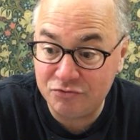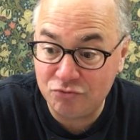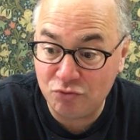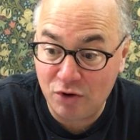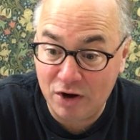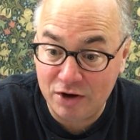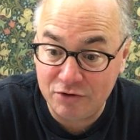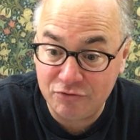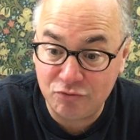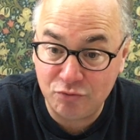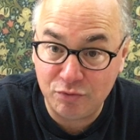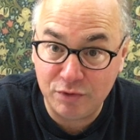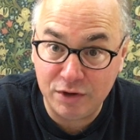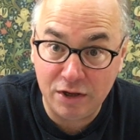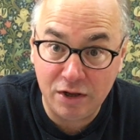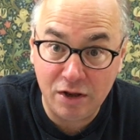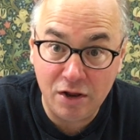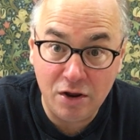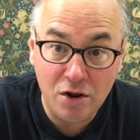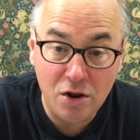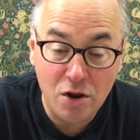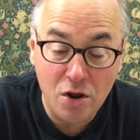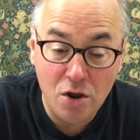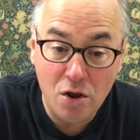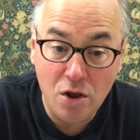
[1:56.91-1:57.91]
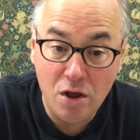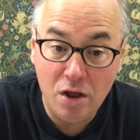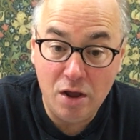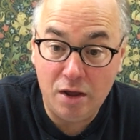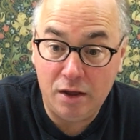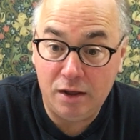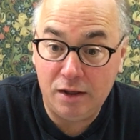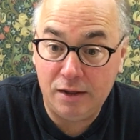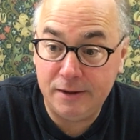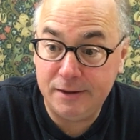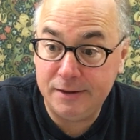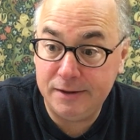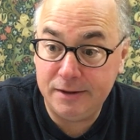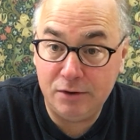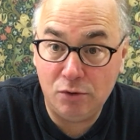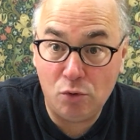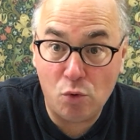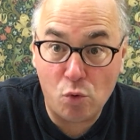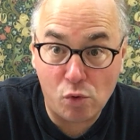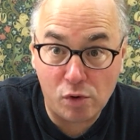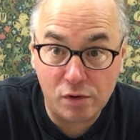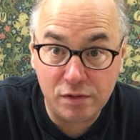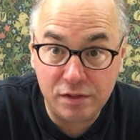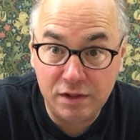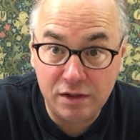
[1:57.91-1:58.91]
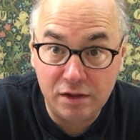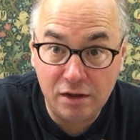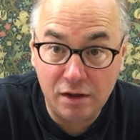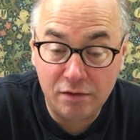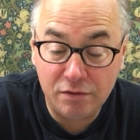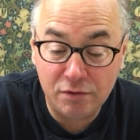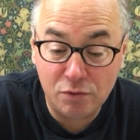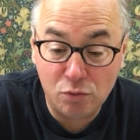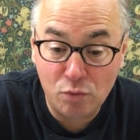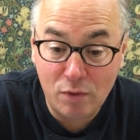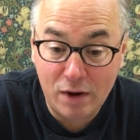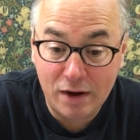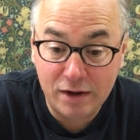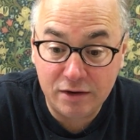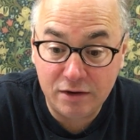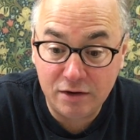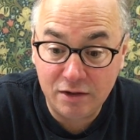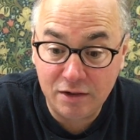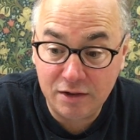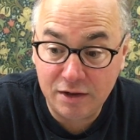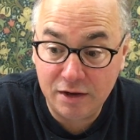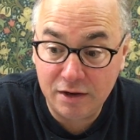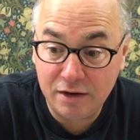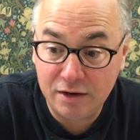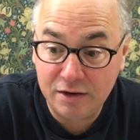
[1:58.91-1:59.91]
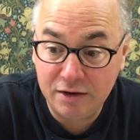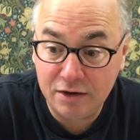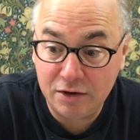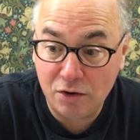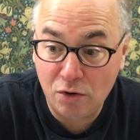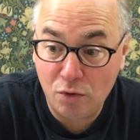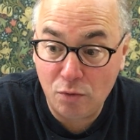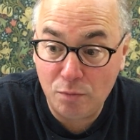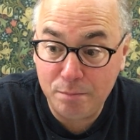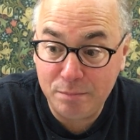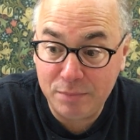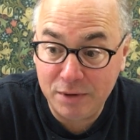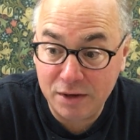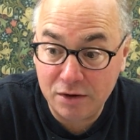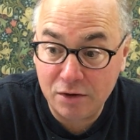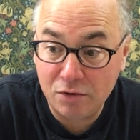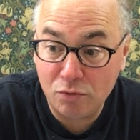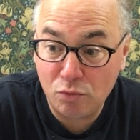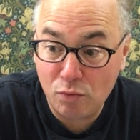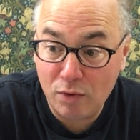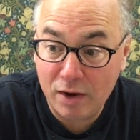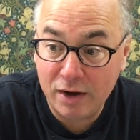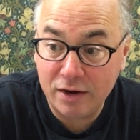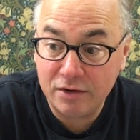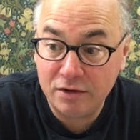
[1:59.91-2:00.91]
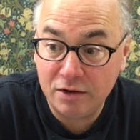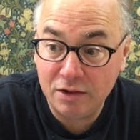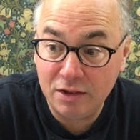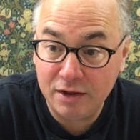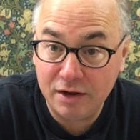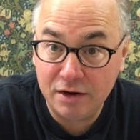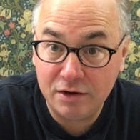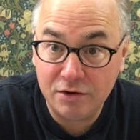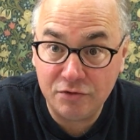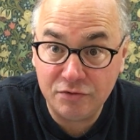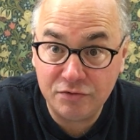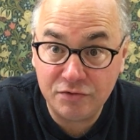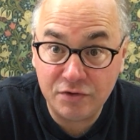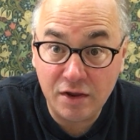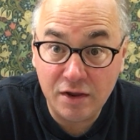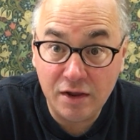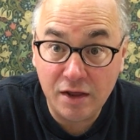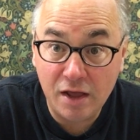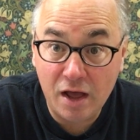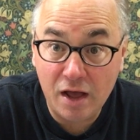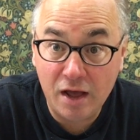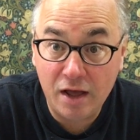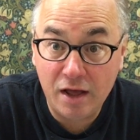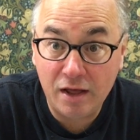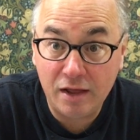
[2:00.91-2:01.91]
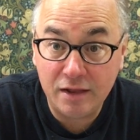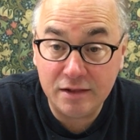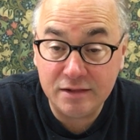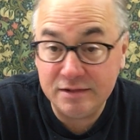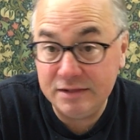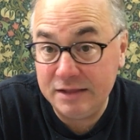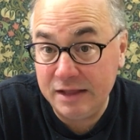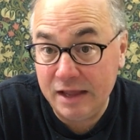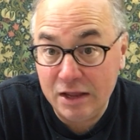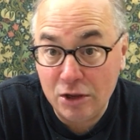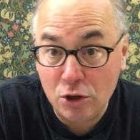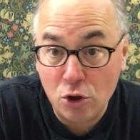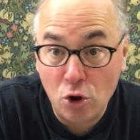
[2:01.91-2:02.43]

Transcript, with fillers: Treasury uh, or the other regulate, you know, bigger regulators, uh, they